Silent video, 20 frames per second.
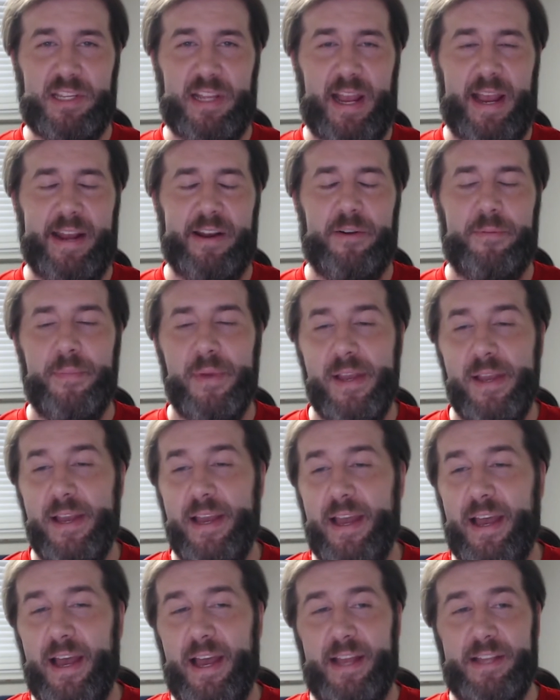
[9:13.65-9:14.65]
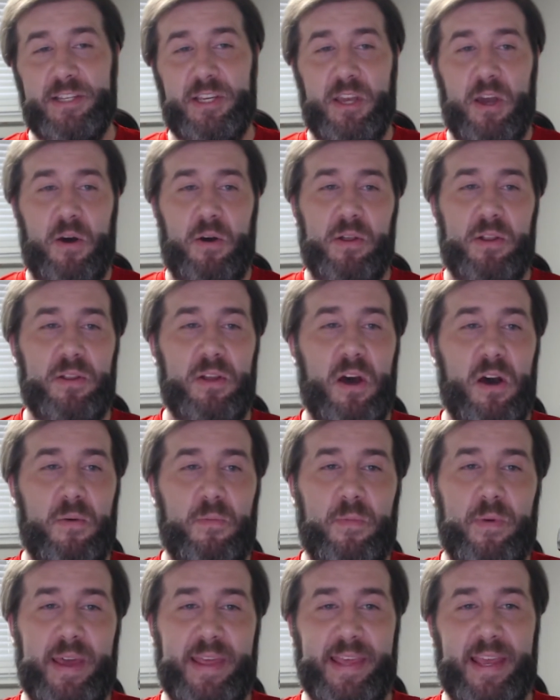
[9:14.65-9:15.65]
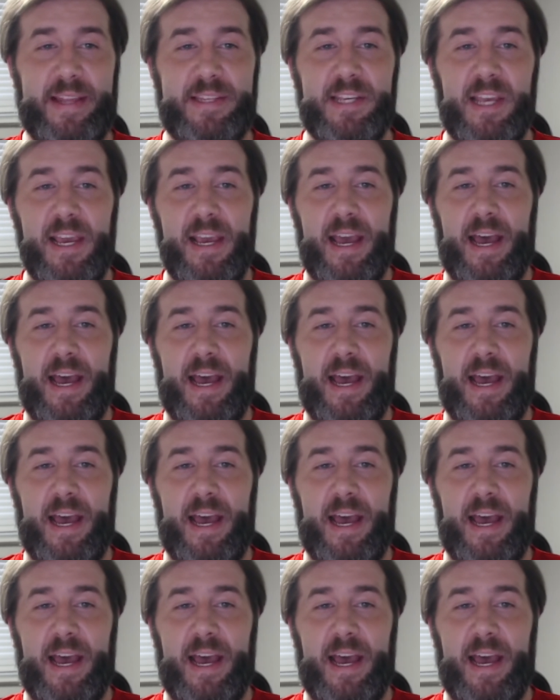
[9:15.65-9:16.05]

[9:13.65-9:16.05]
title to go along with it,